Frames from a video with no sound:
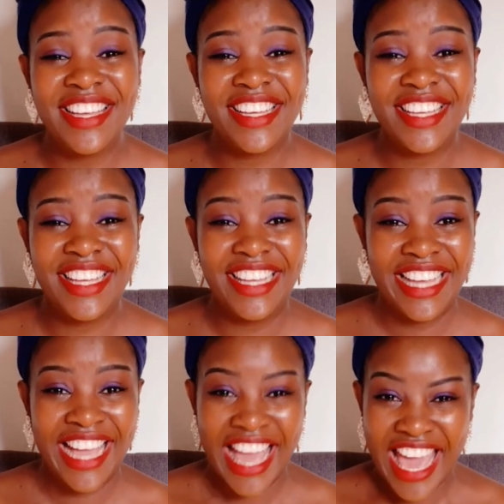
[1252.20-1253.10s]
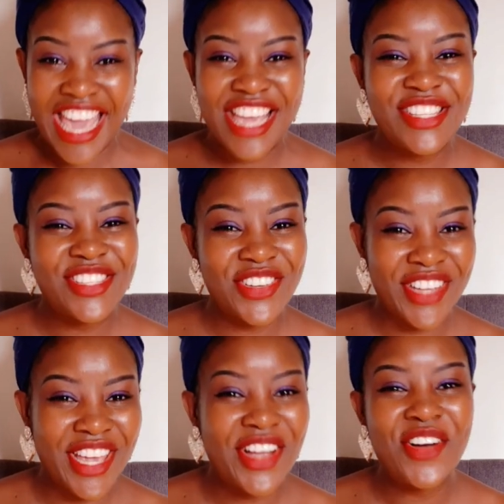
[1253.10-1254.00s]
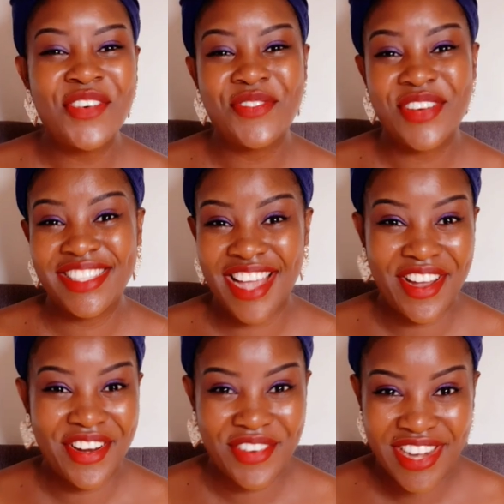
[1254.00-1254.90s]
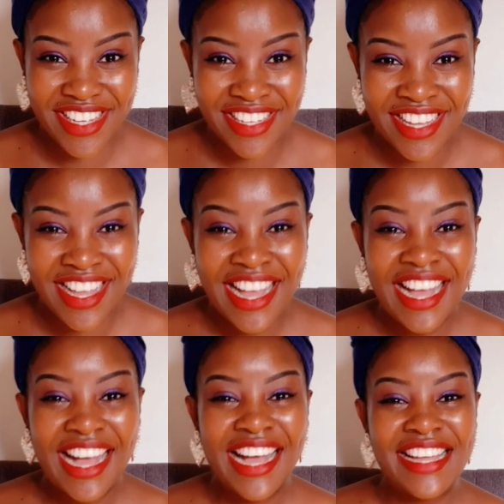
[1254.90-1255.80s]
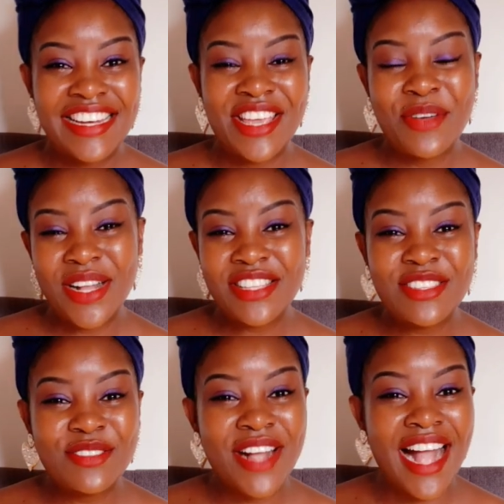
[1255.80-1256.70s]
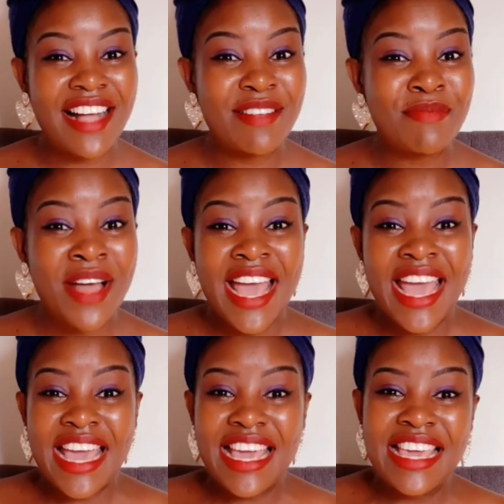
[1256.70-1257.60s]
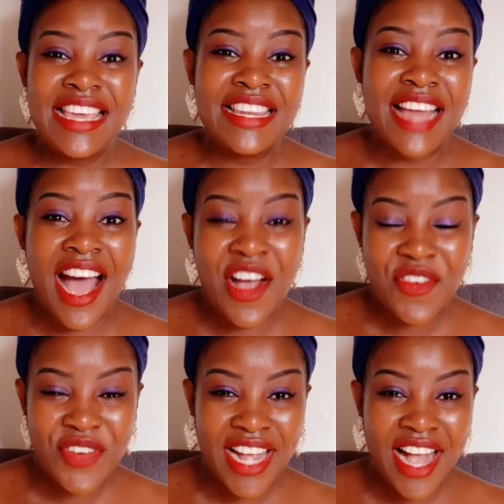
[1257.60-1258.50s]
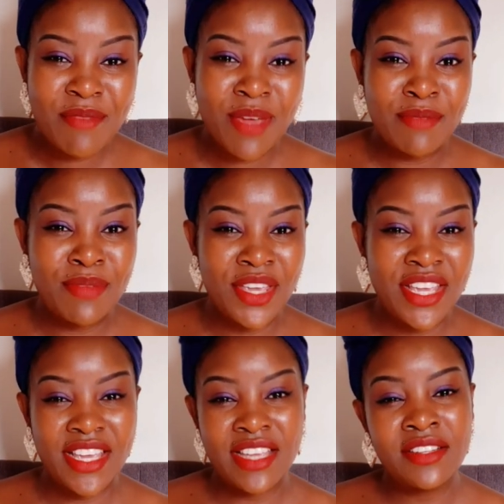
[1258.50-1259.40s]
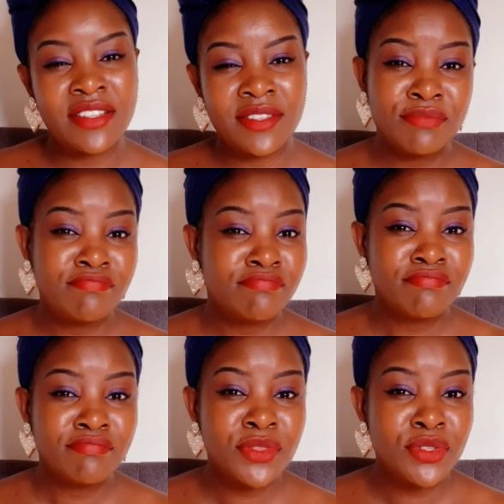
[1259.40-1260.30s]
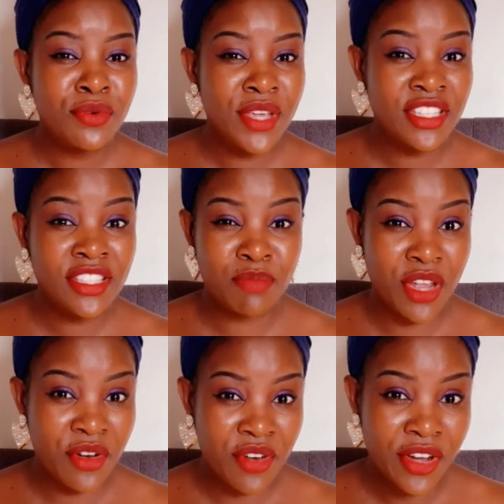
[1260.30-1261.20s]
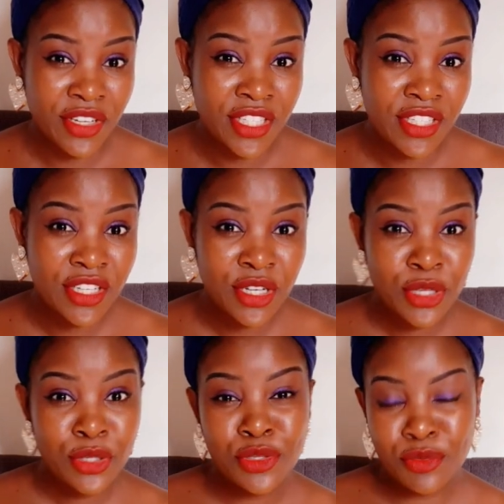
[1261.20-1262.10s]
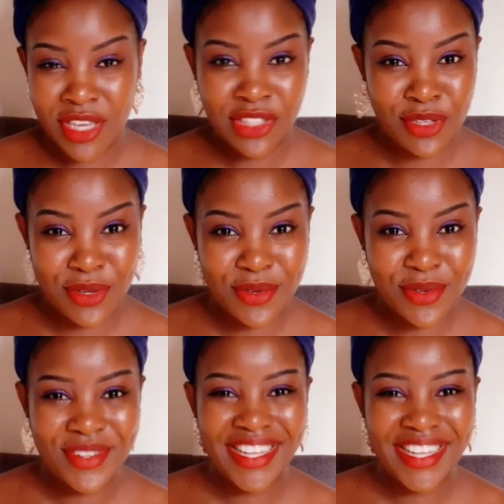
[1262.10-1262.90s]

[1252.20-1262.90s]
He's talking of retiring and he wants to come in Africa maybe in two weeks period to meet you